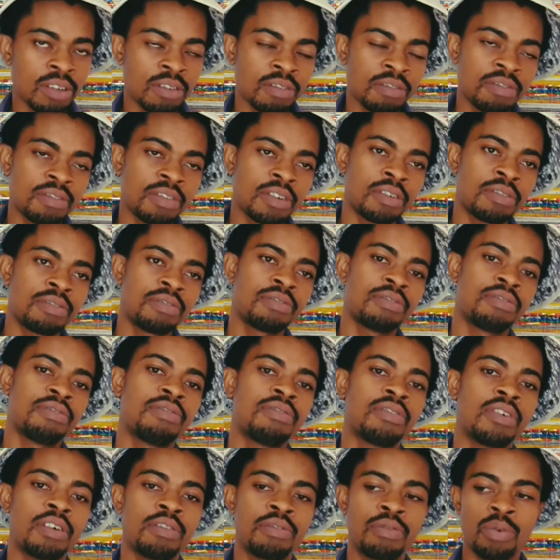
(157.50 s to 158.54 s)
of
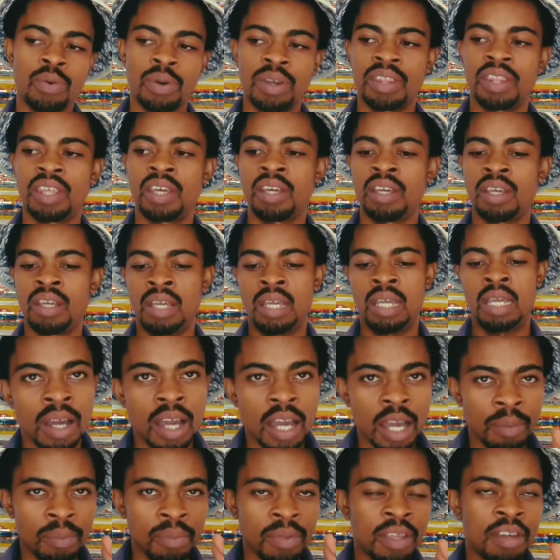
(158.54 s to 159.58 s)
weather.
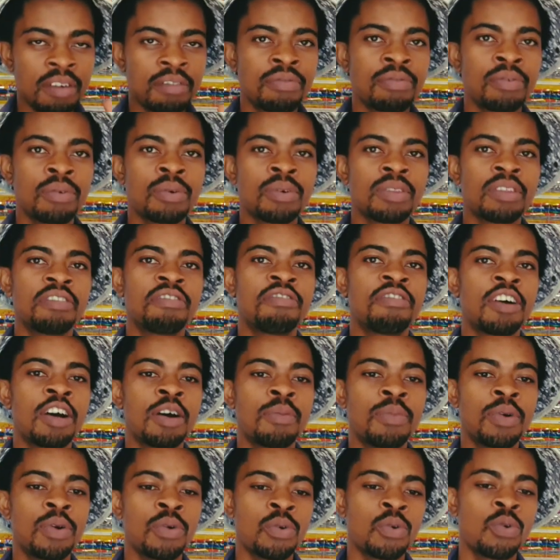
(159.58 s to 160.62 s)
I'm here for the
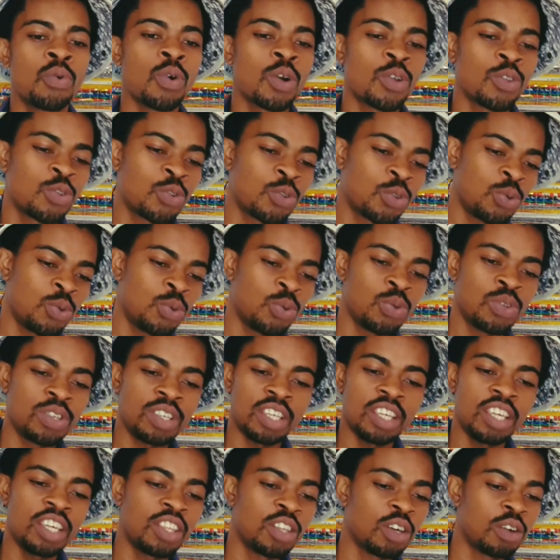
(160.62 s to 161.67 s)
farmer who wants to use
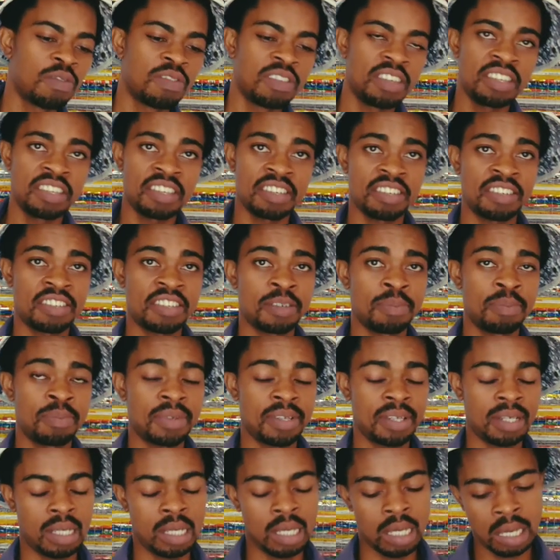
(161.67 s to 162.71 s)
either of these
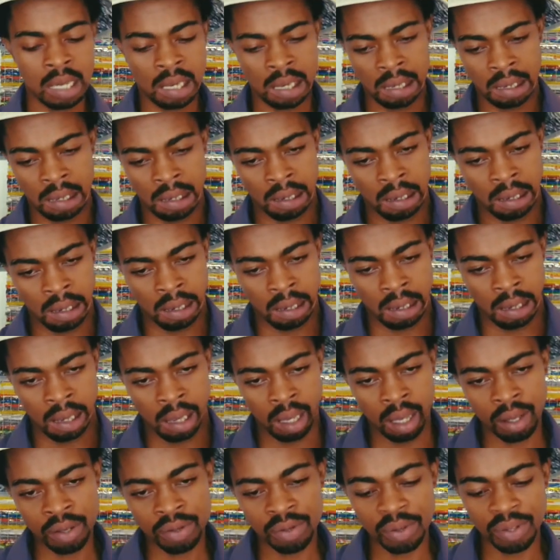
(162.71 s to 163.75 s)
systems.
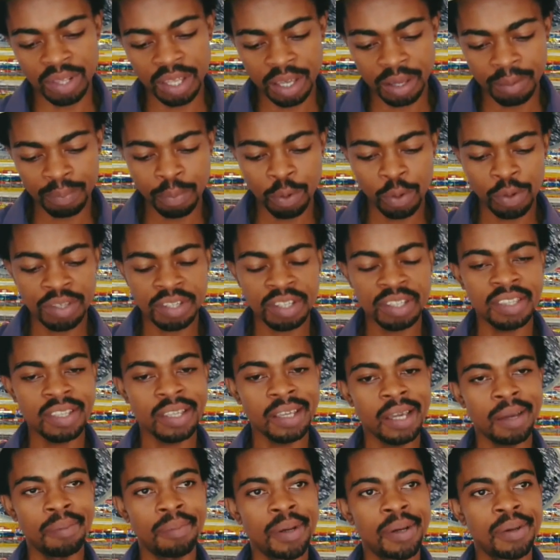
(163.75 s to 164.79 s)
So the important
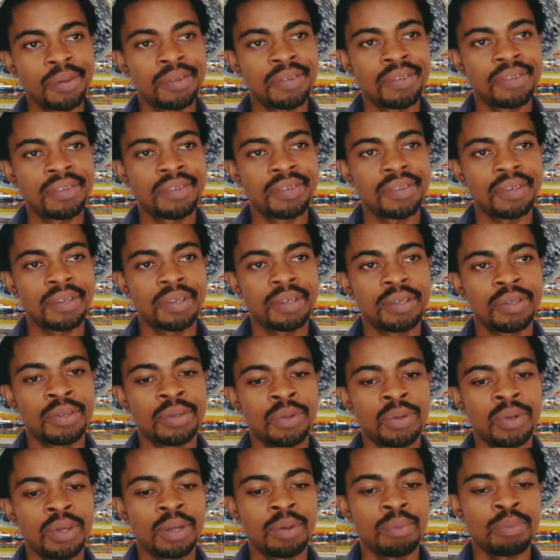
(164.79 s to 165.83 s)
thing about
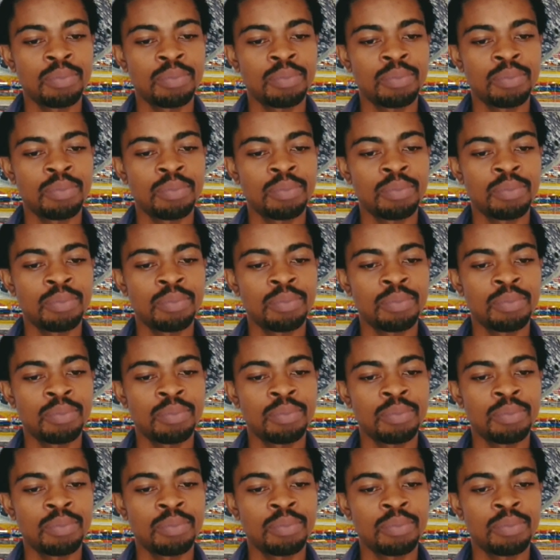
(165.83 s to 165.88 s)
doing